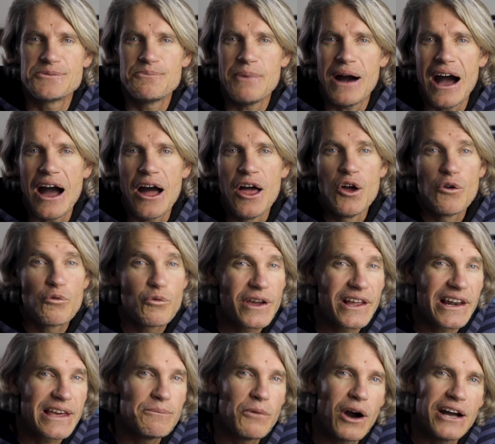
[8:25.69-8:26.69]
but
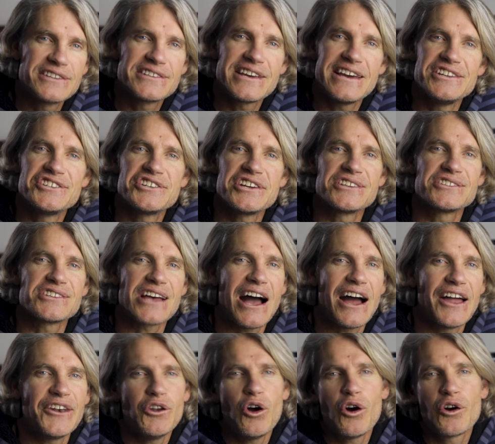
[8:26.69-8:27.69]
really my teachings
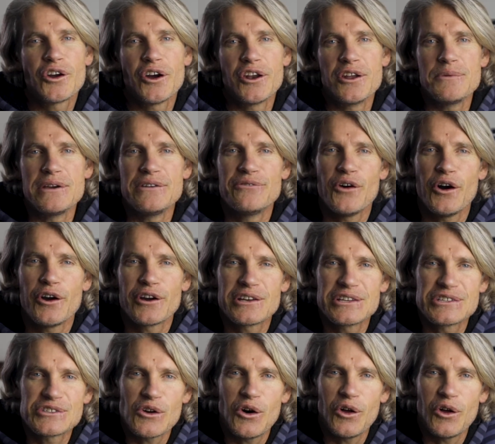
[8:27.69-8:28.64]
are not going to be focused